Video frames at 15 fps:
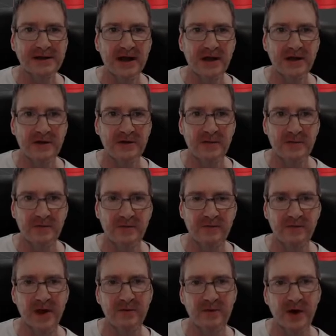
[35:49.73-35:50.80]
So
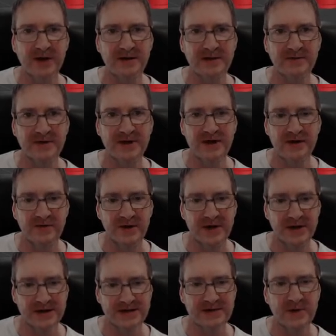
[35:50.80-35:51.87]
I'm relatively new to
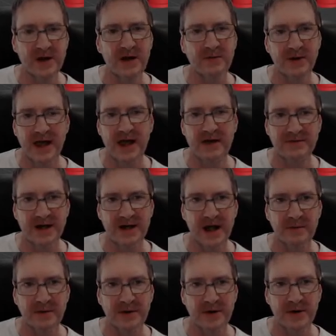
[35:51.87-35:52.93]
Phoenix as well, but I have done a
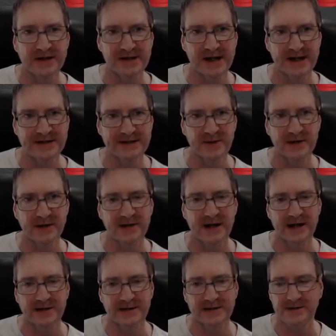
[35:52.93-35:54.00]
couple of quick tests with it,
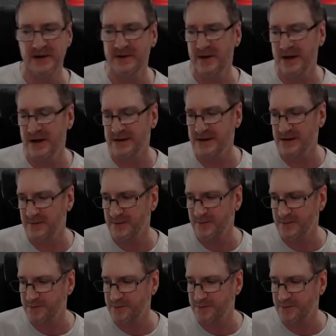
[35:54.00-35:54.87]
and it is very fast.